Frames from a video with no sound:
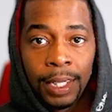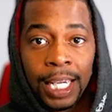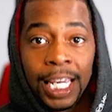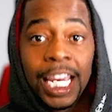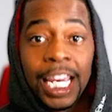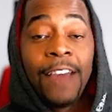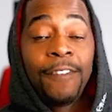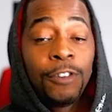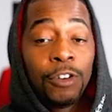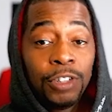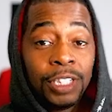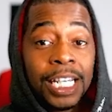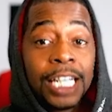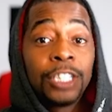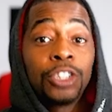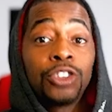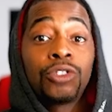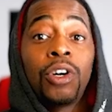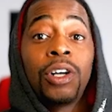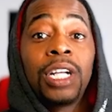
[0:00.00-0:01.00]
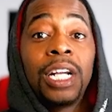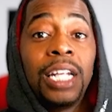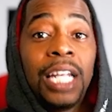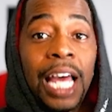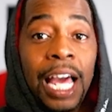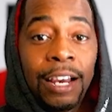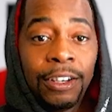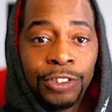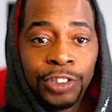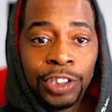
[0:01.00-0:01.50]
If you just started
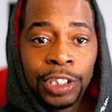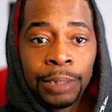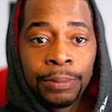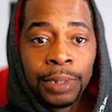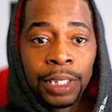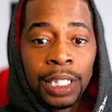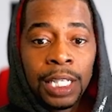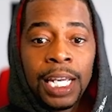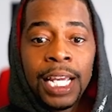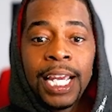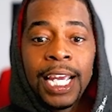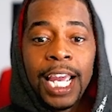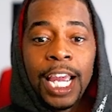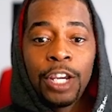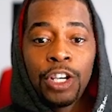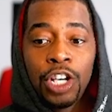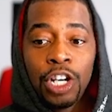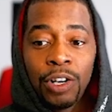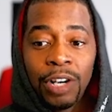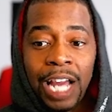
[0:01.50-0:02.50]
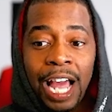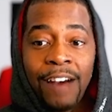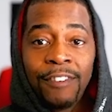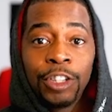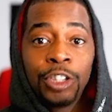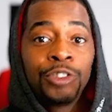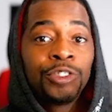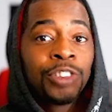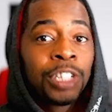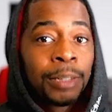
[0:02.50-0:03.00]
live streaming and you don't have a
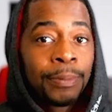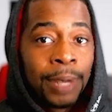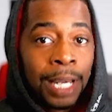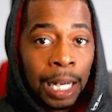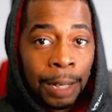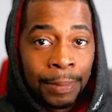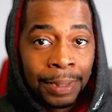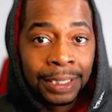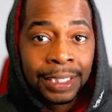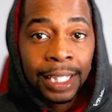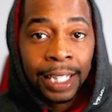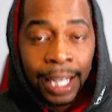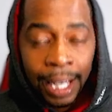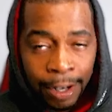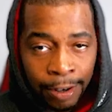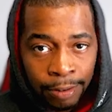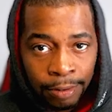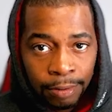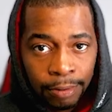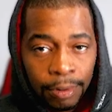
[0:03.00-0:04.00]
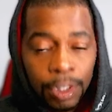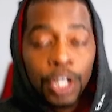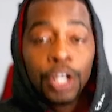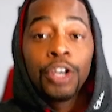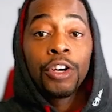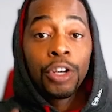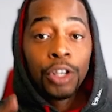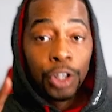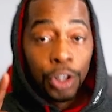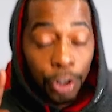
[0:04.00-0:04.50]
StreamElements account,
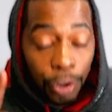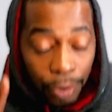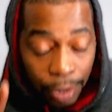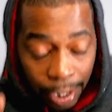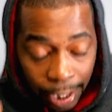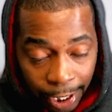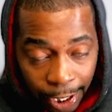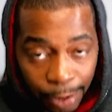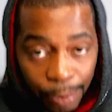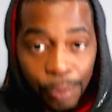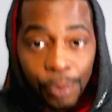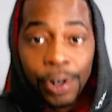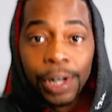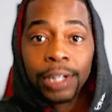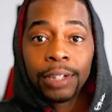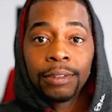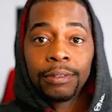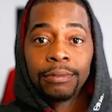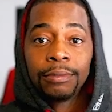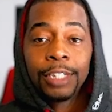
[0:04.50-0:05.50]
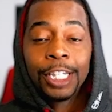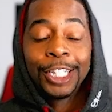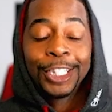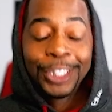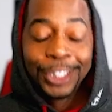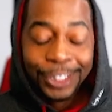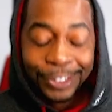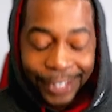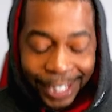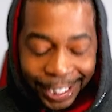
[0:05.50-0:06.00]
you need one.
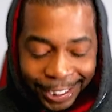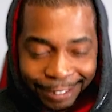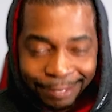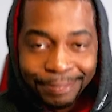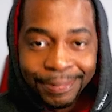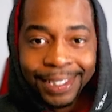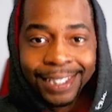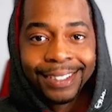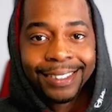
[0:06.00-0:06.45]
Trust me.